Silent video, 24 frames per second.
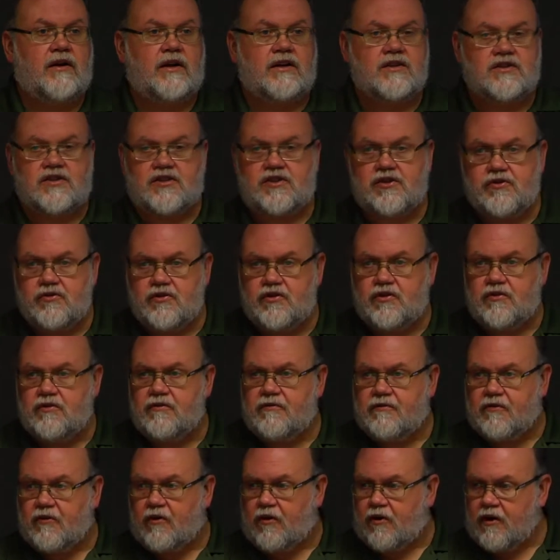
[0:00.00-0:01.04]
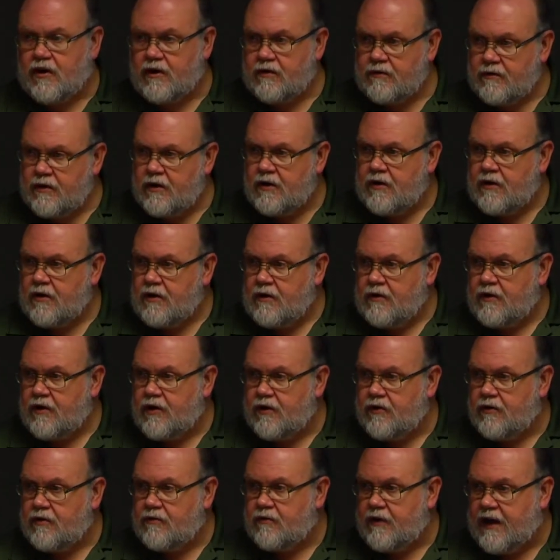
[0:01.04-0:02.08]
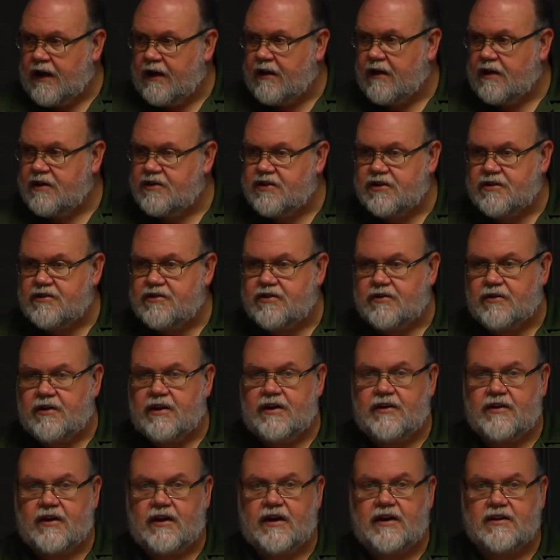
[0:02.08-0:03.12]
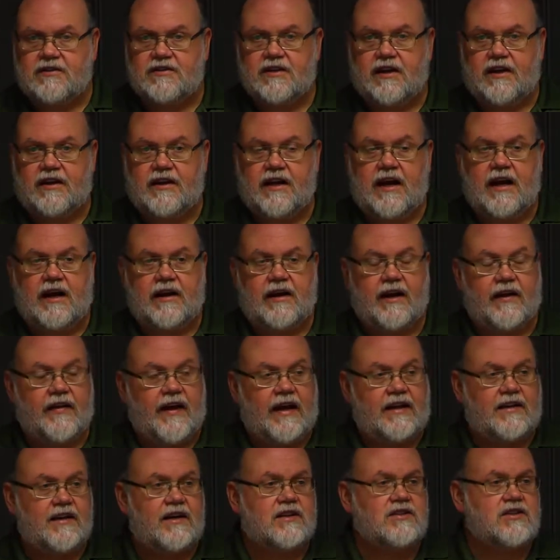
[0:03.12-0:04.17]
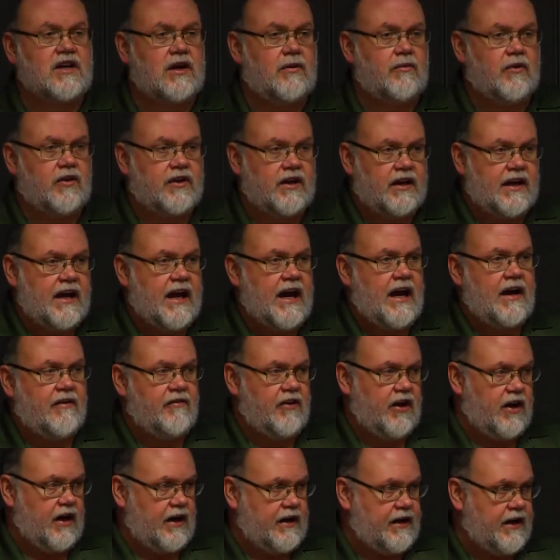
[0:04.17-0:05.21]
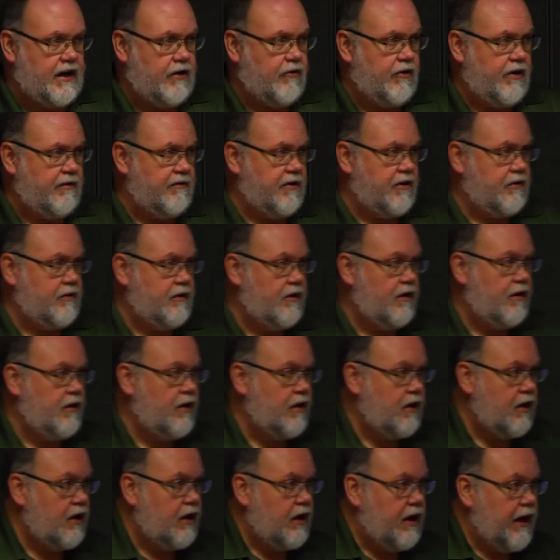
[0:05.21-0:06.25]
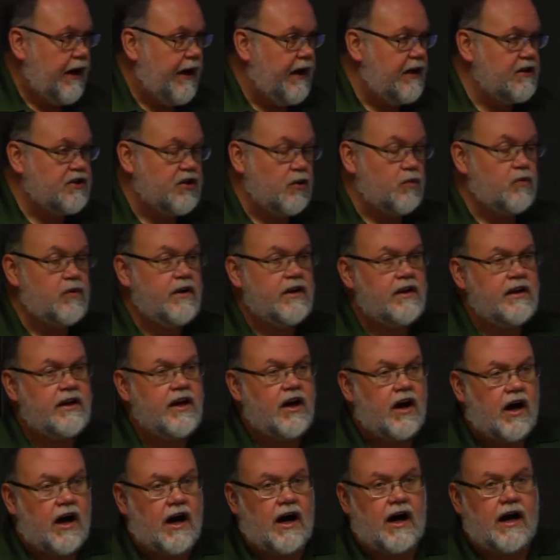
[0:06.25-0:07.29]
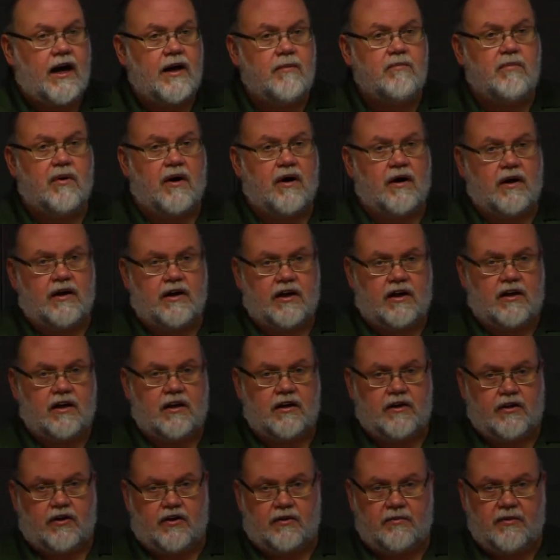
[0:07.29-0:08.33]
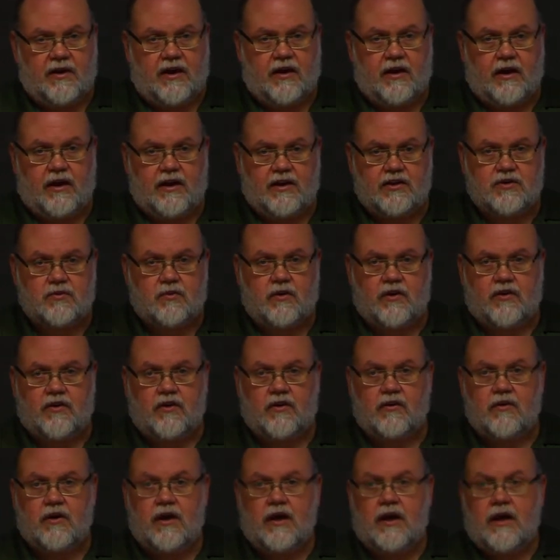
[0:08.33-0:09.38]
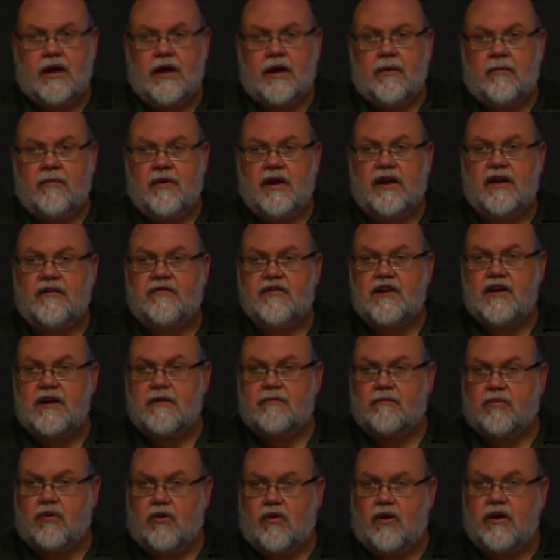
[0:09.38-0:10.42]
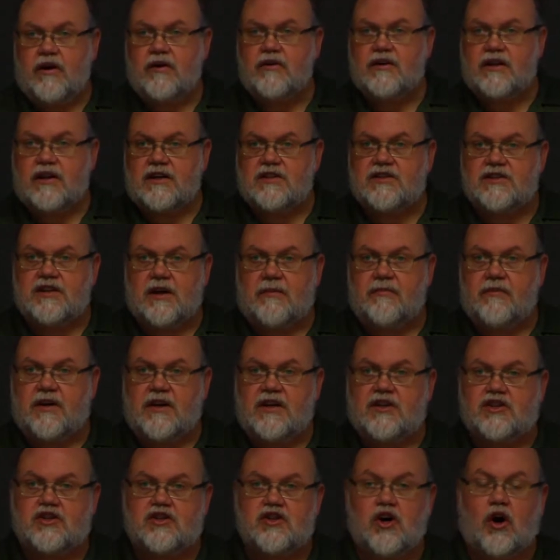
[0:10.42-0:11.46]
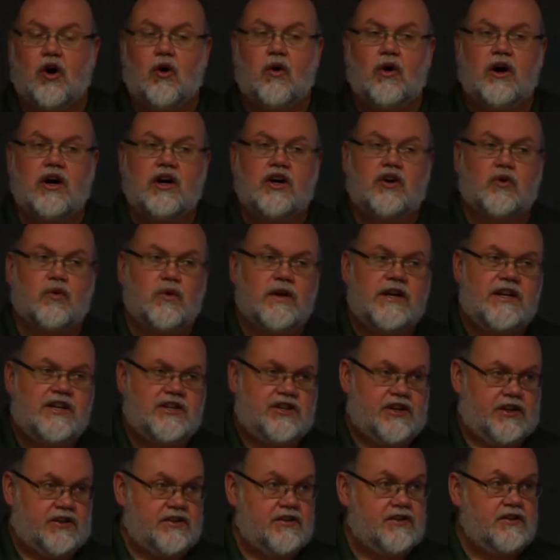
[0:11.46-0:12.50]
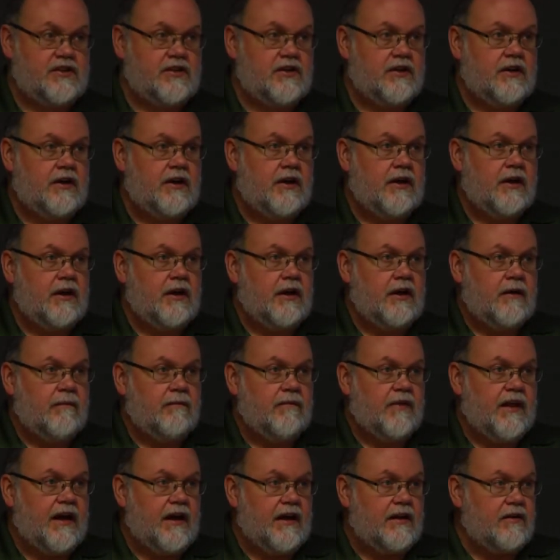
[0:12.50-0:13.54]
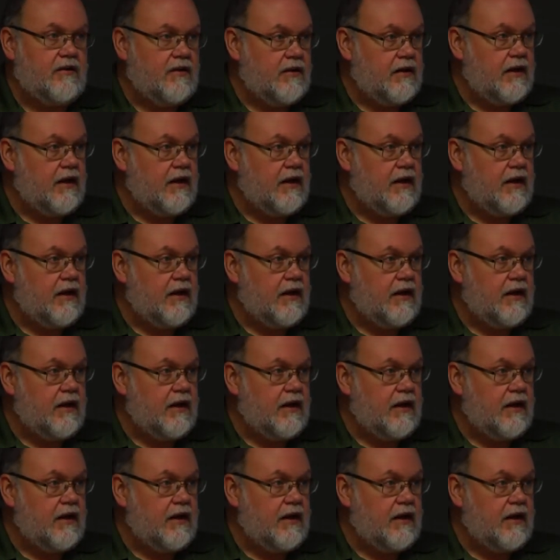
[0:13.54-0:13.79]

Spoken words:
and sue you for, negligence or anything else like that. Now that does come with a caveat, however, and it's a really high bar to clear, to be honest with you. But if the employer does something so egregious that,